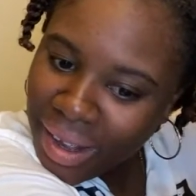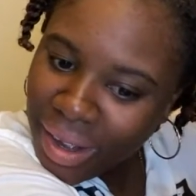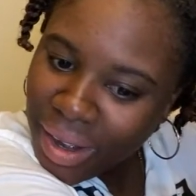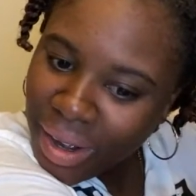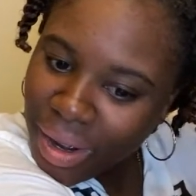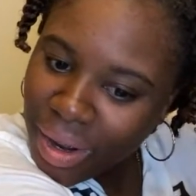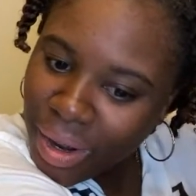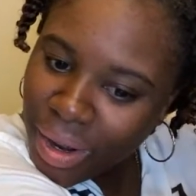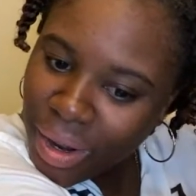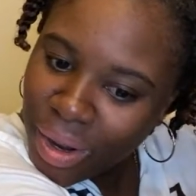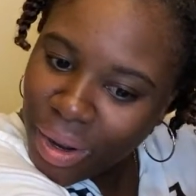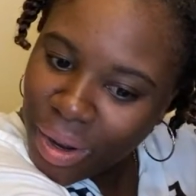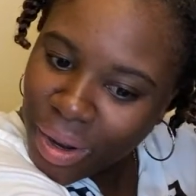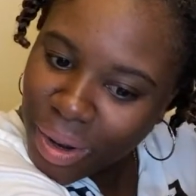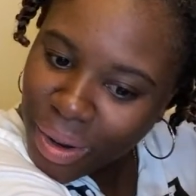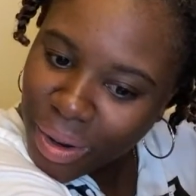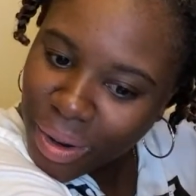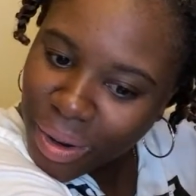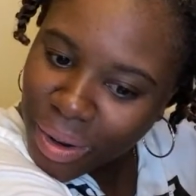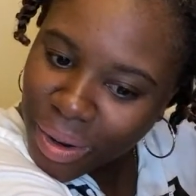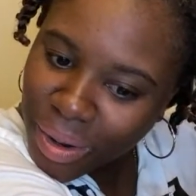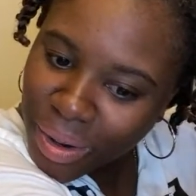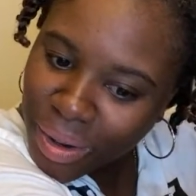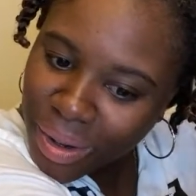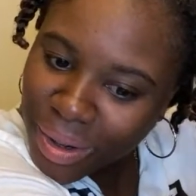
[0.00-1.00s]

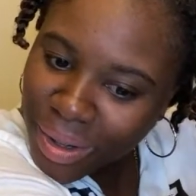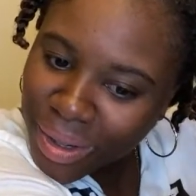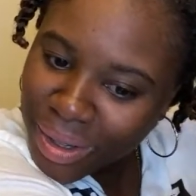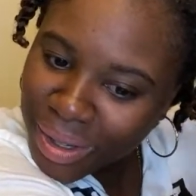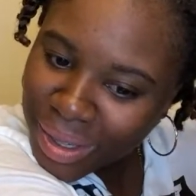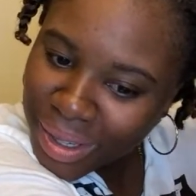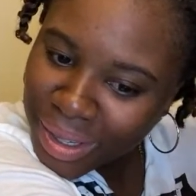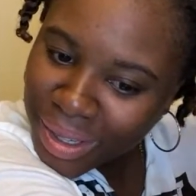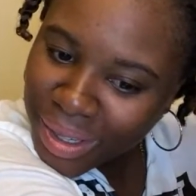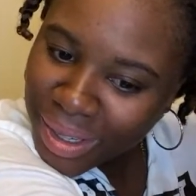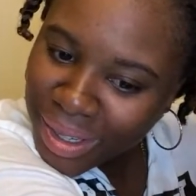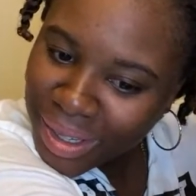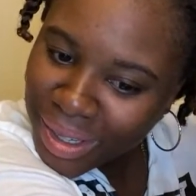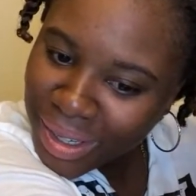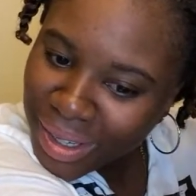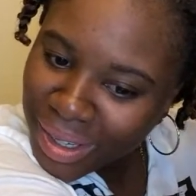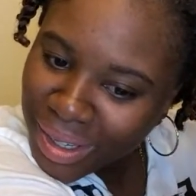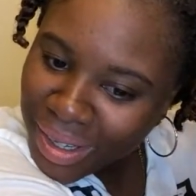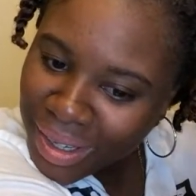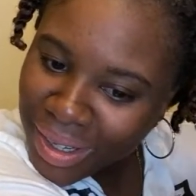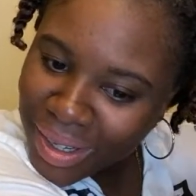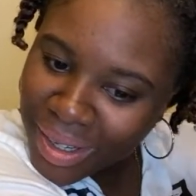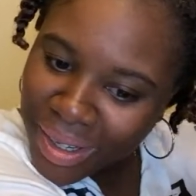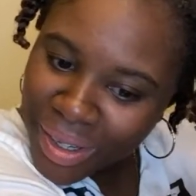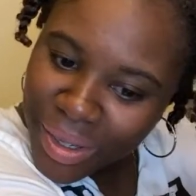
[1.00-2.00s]
Oh,
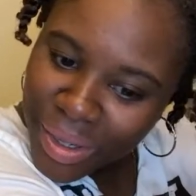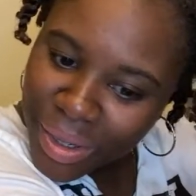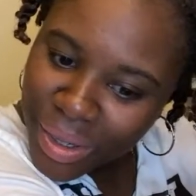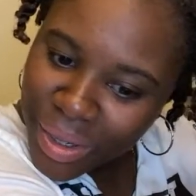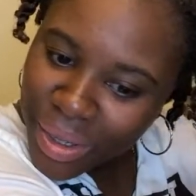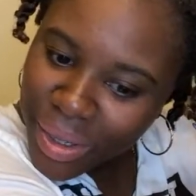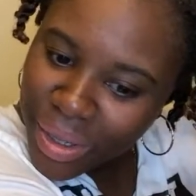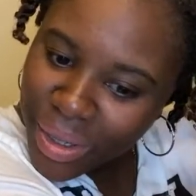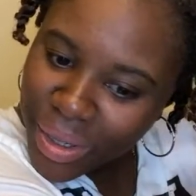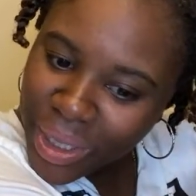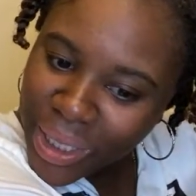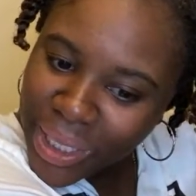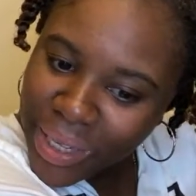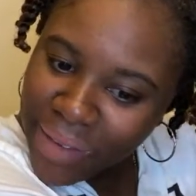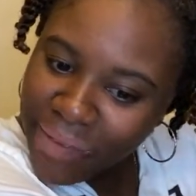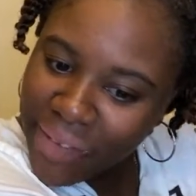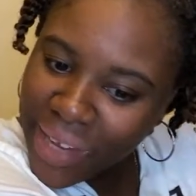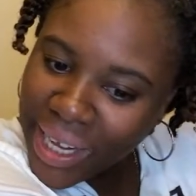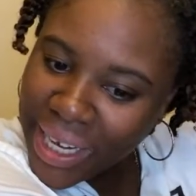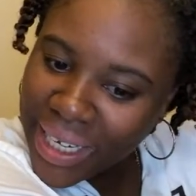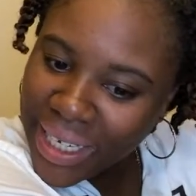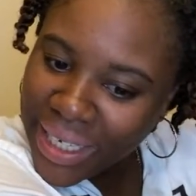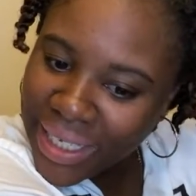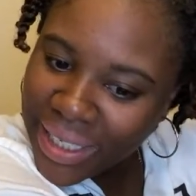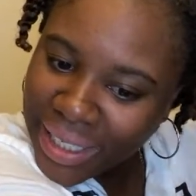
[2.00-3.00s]
oh
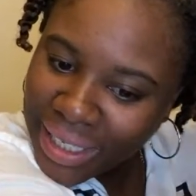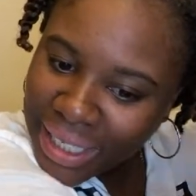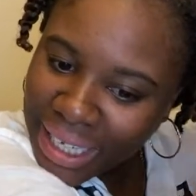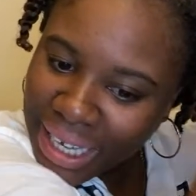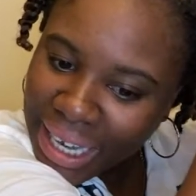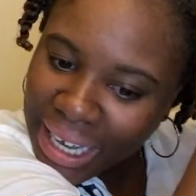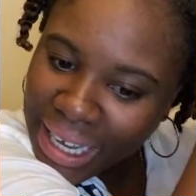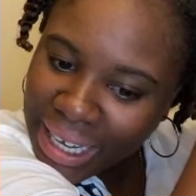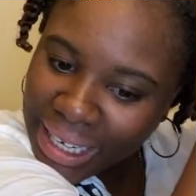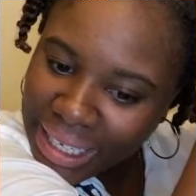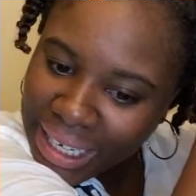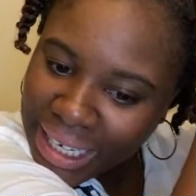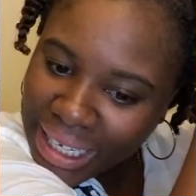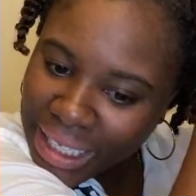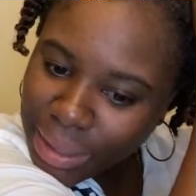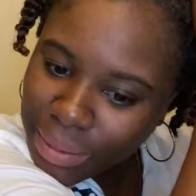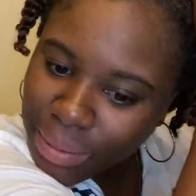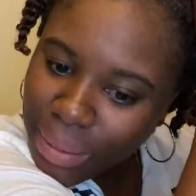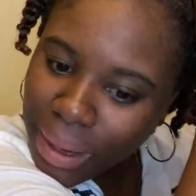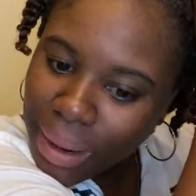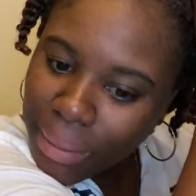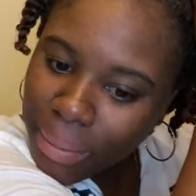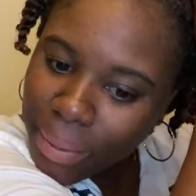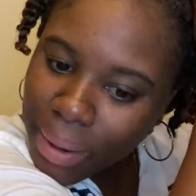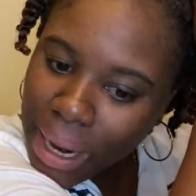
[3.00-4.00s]
Divinity said that's
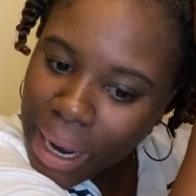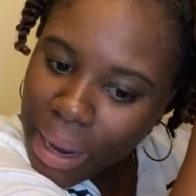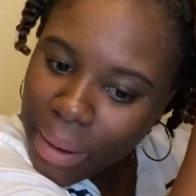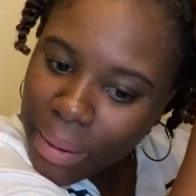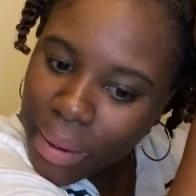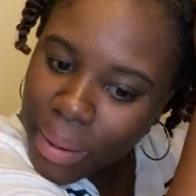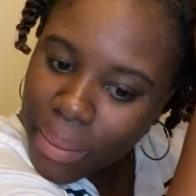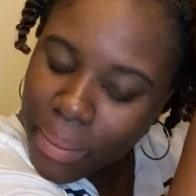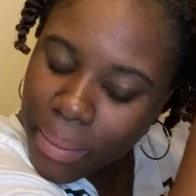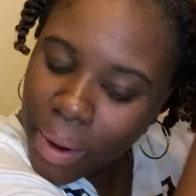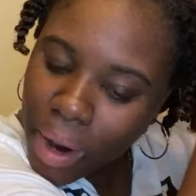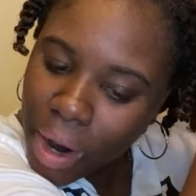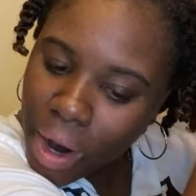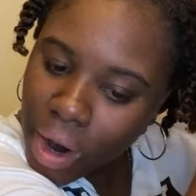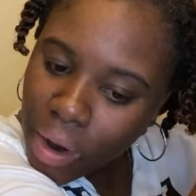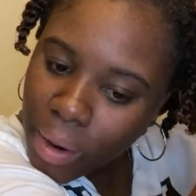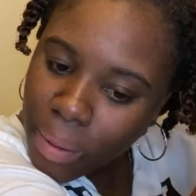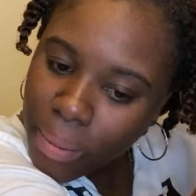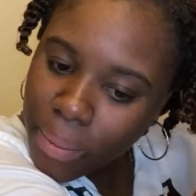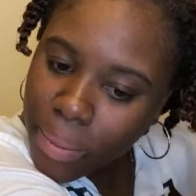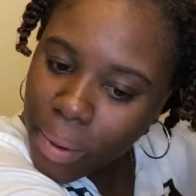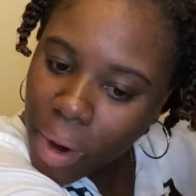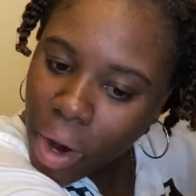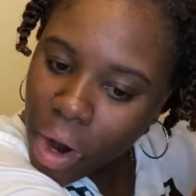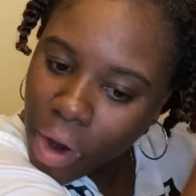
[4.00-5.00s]
my problem. Bar
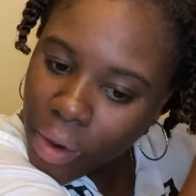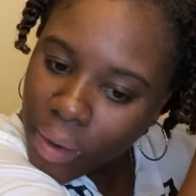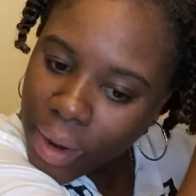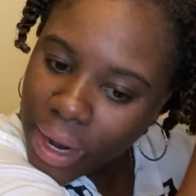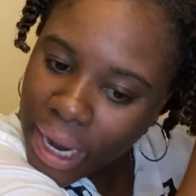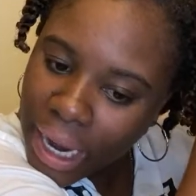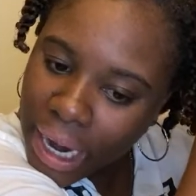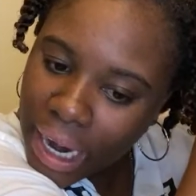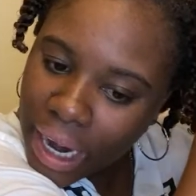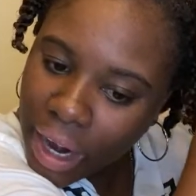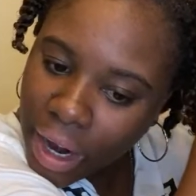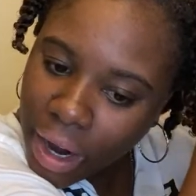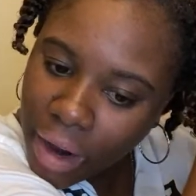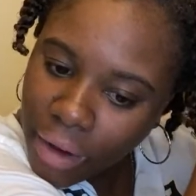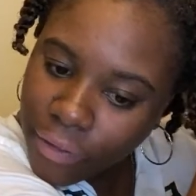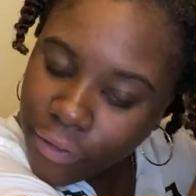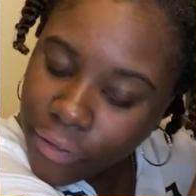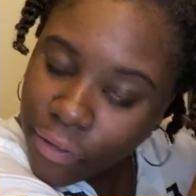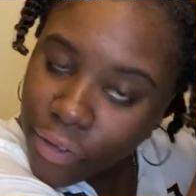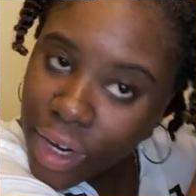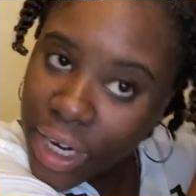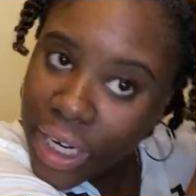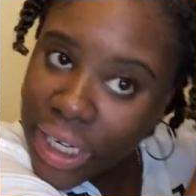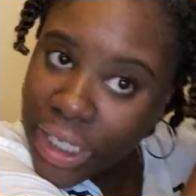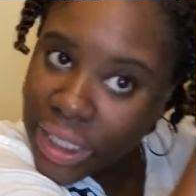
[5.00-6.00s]
barring hair
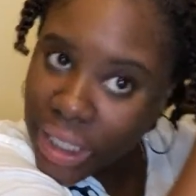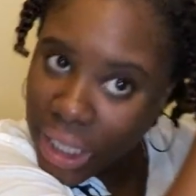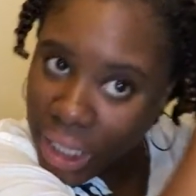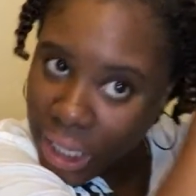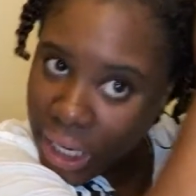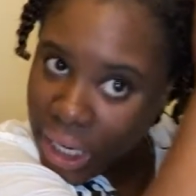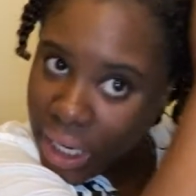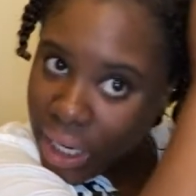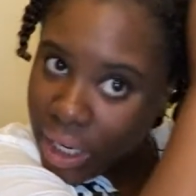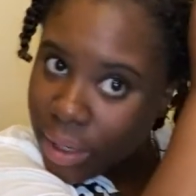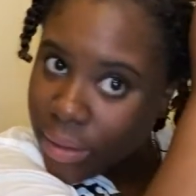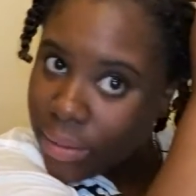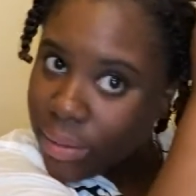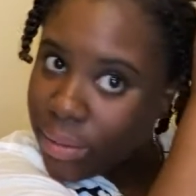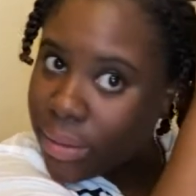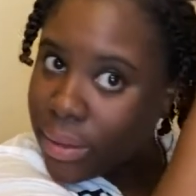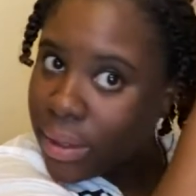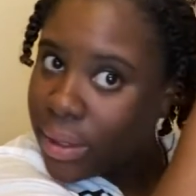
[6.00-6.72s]
frizzy. Yep.